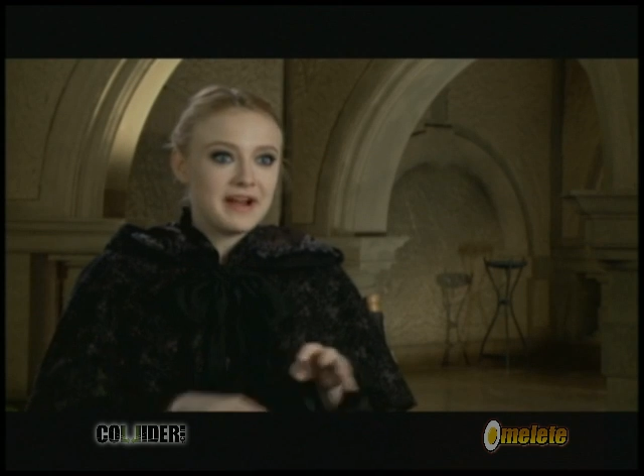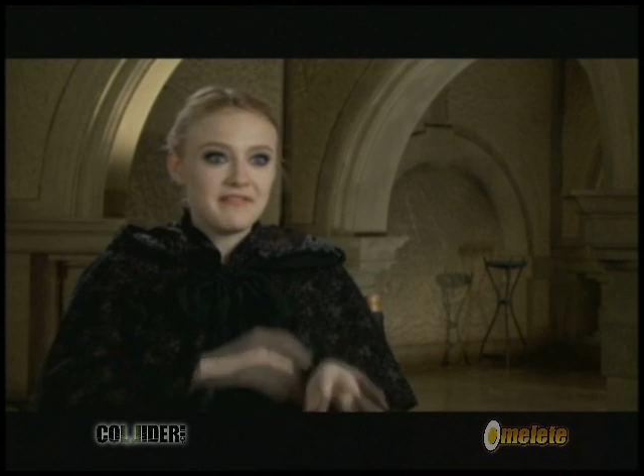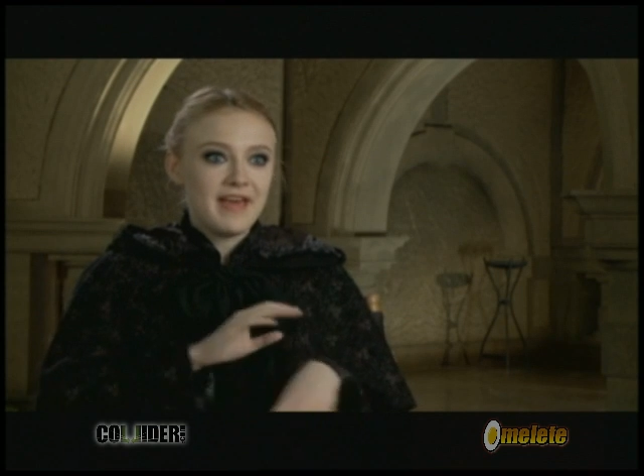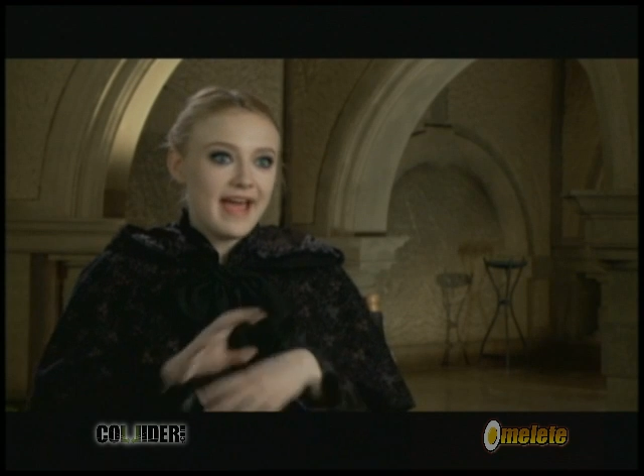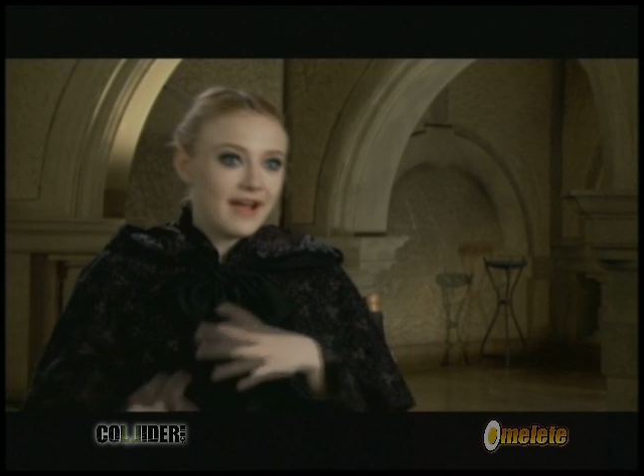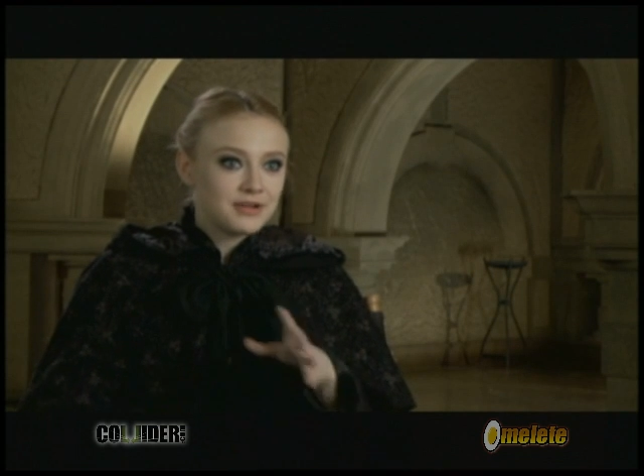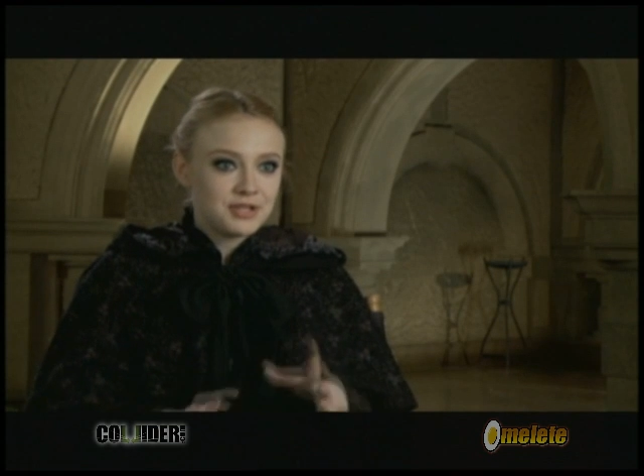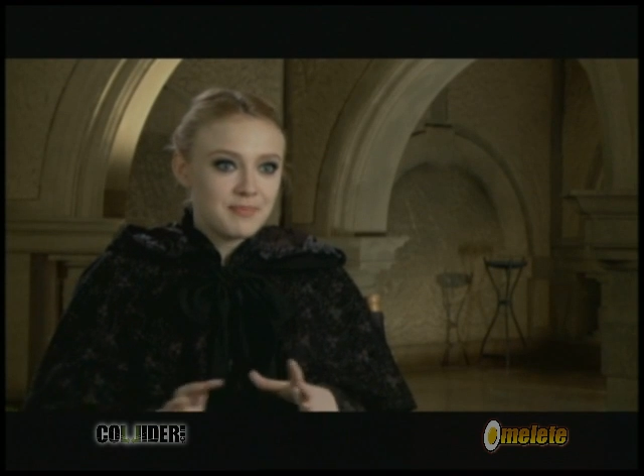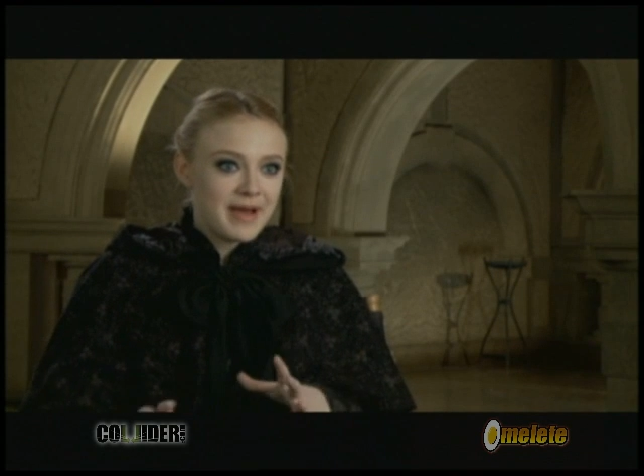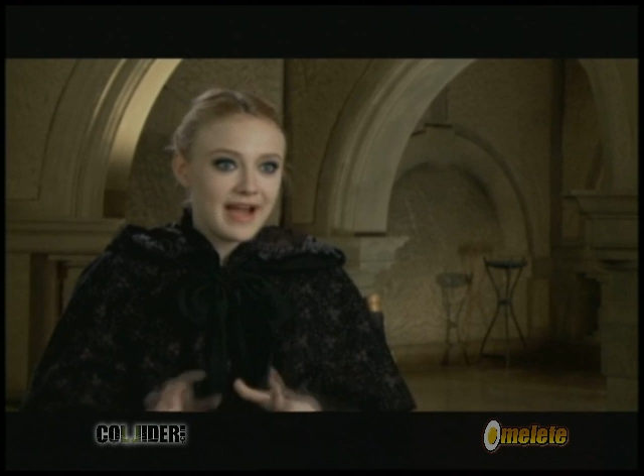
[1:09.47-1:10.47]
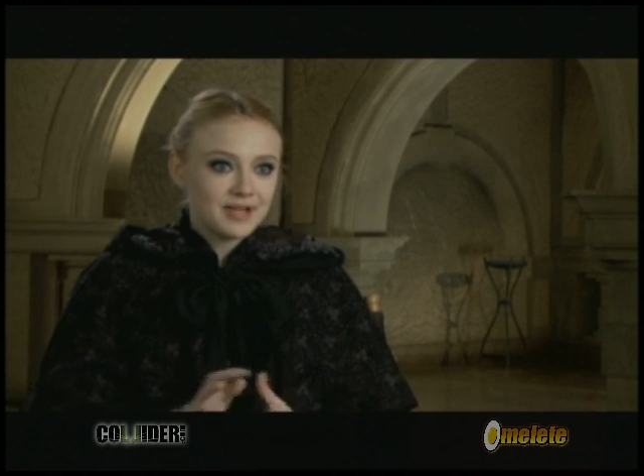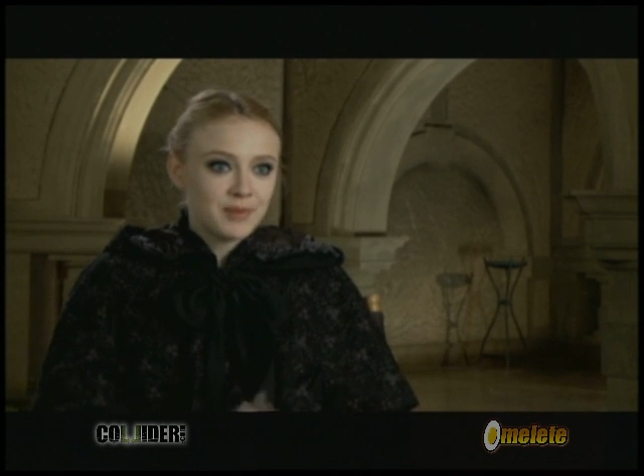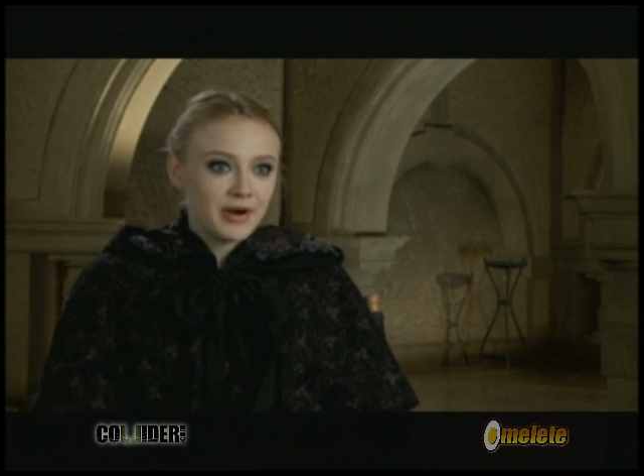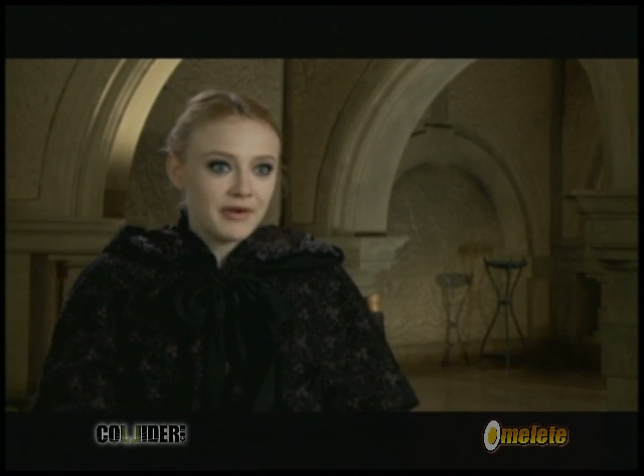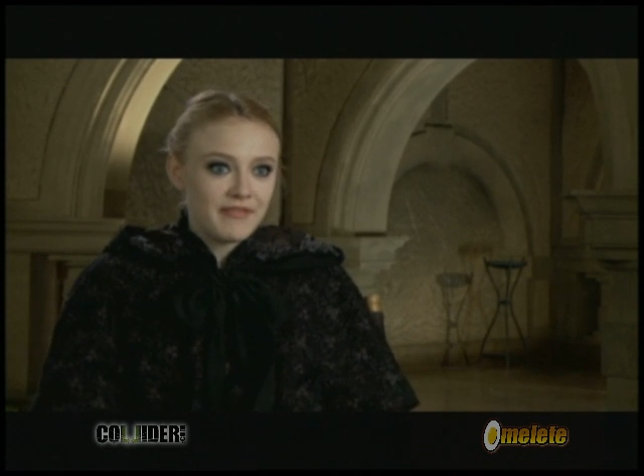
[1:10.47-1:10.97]
kind of the
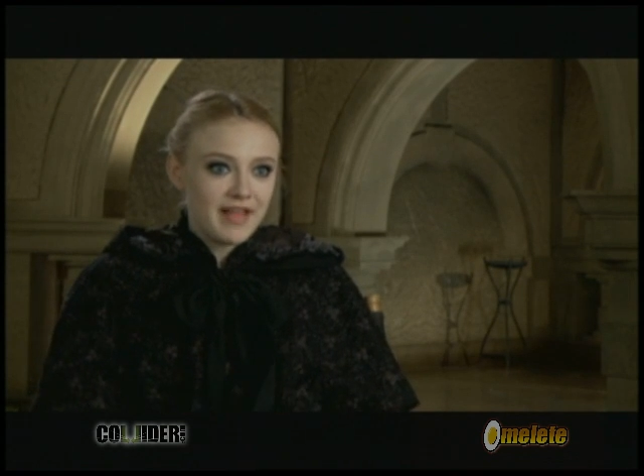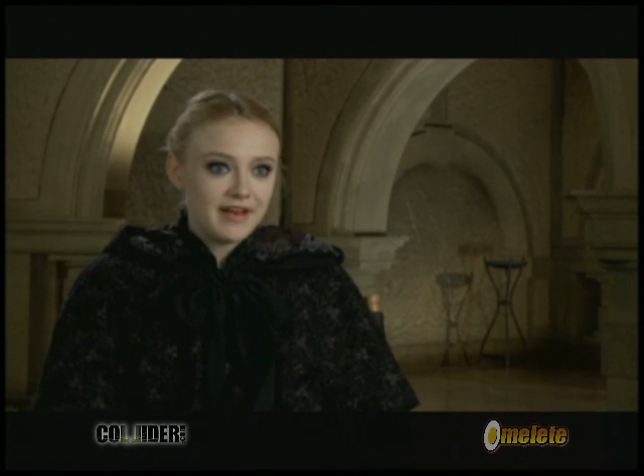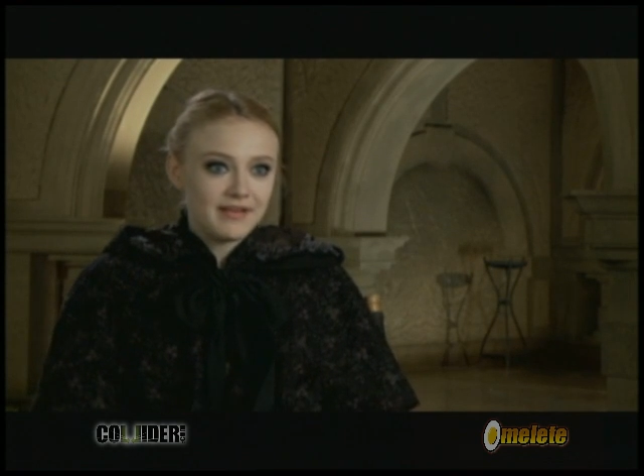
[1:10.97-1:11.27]
action-packed part of it,